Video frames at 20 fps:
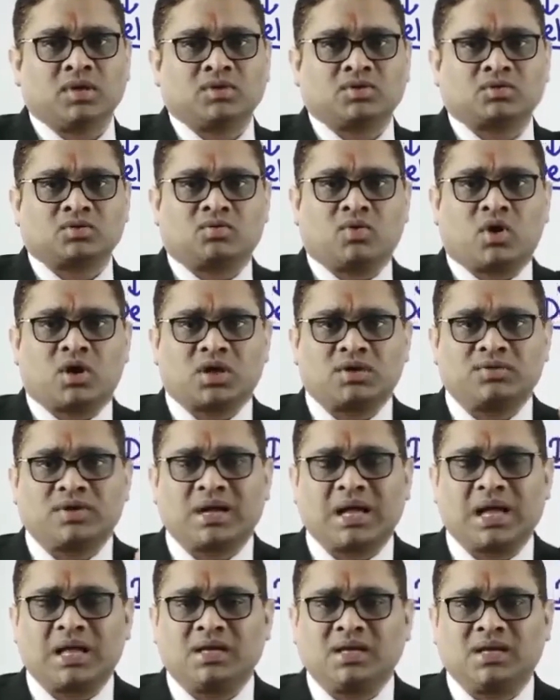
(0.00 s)
So whatever
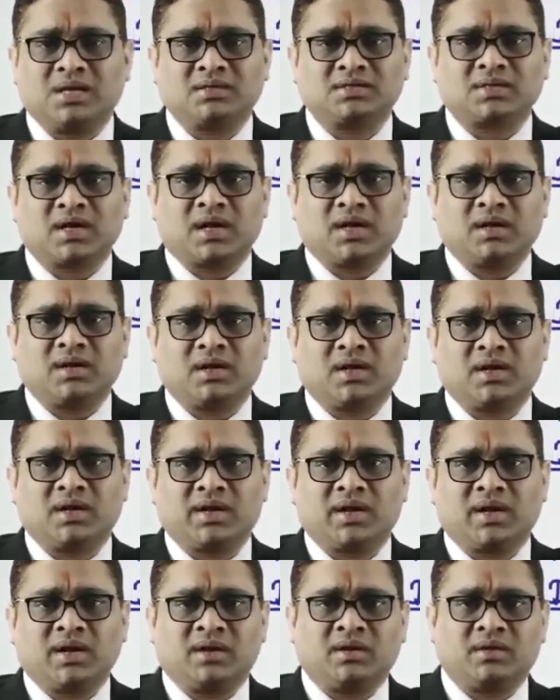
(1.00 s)
allele is getting
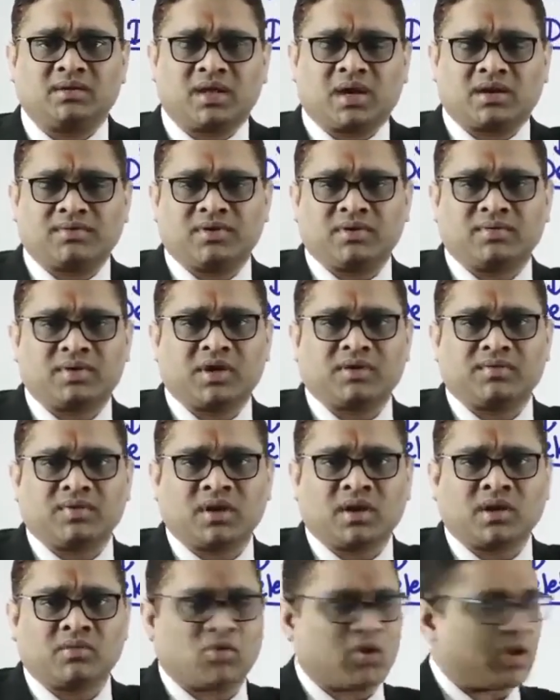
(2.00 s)
deleted, that will be
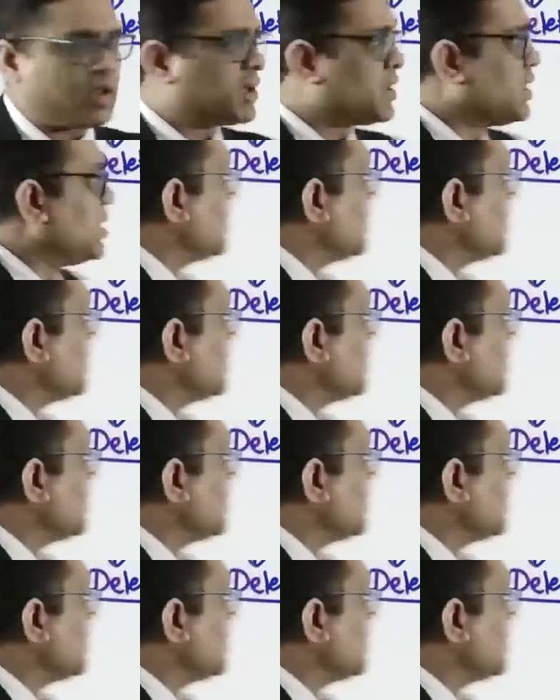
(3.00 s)
giving mnemonic.